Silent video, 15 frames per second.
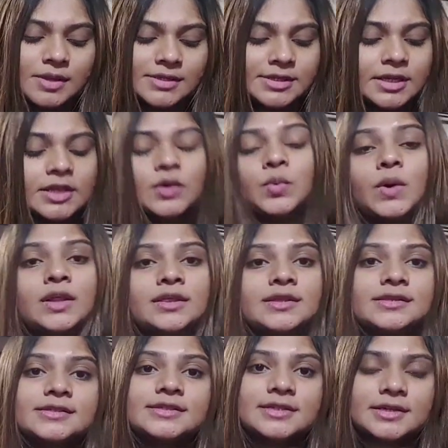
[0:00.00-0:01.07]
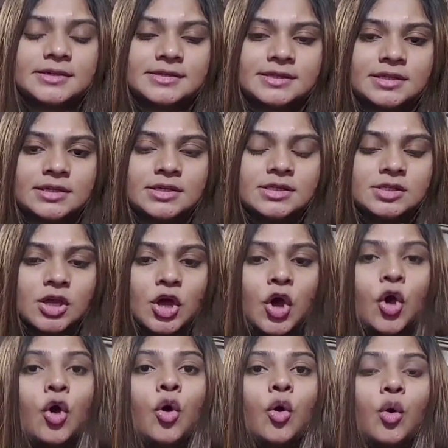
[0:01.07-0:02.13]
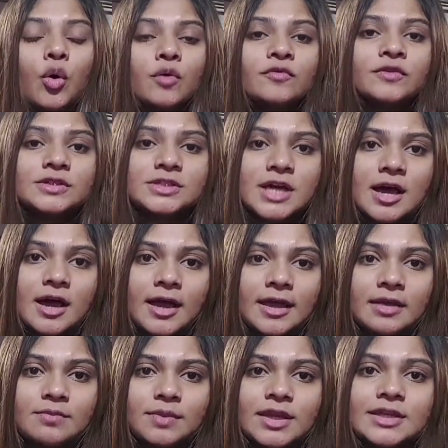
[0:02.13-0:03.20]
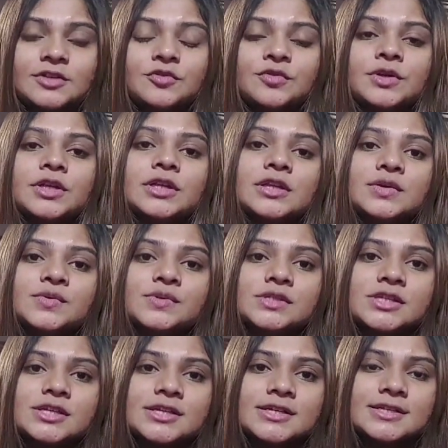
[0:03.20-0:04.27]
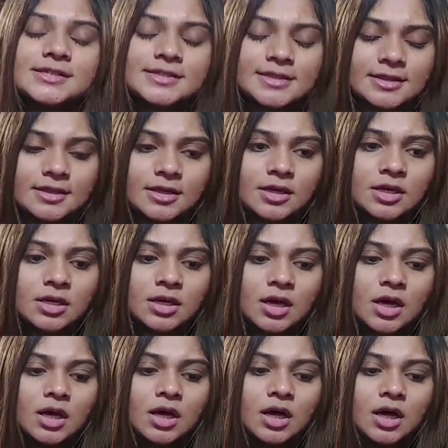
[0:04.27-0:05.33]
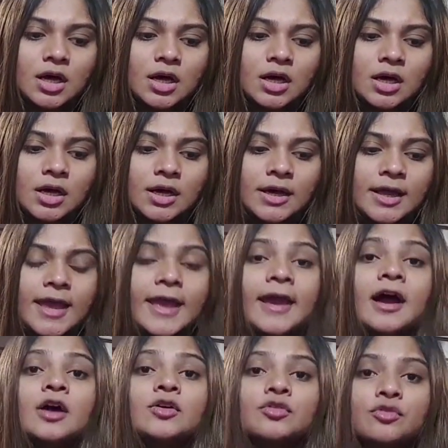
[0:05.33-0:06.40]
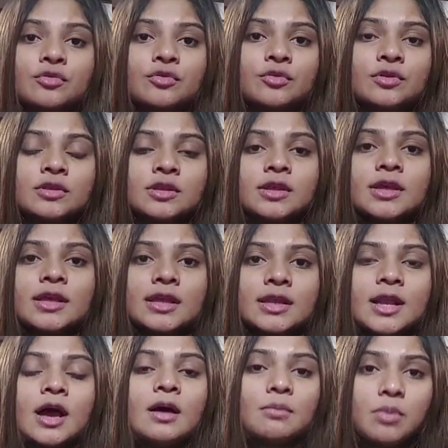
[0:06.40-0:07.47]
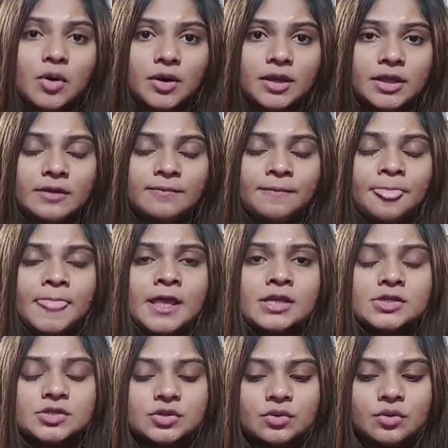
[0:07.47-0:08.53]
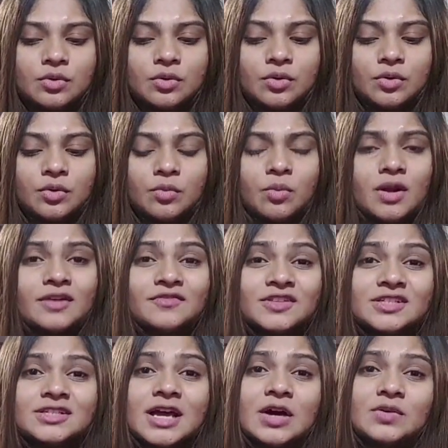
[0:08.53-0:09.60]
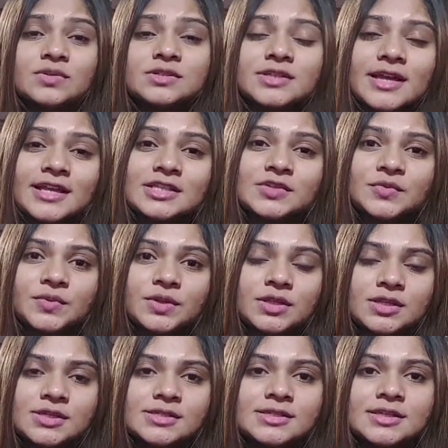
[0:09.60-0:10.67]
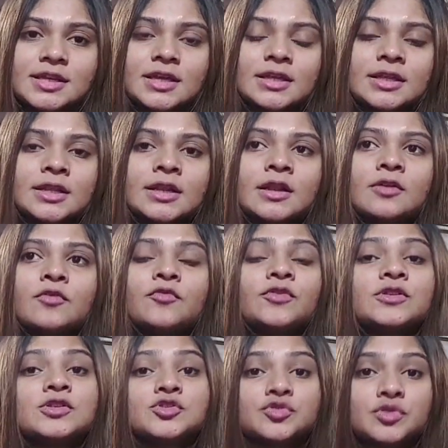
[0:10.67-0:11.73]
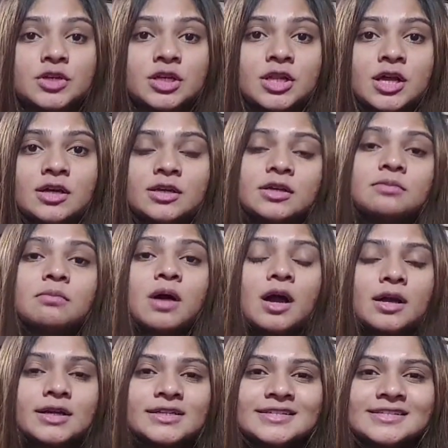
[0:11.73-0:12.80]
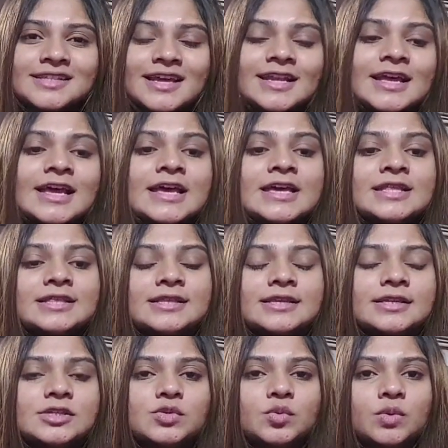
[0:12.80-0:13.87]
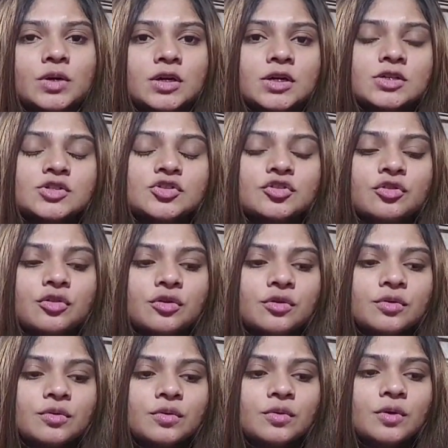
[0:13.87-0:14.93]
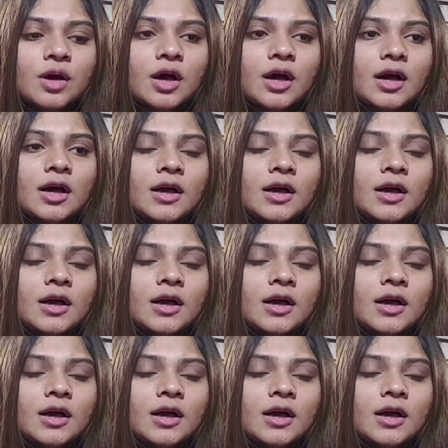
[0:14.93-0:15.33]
Basically what this does is, over time it reduces the hair growth in our body. So one of the downsides for this for the Sri Lankan market is that this works through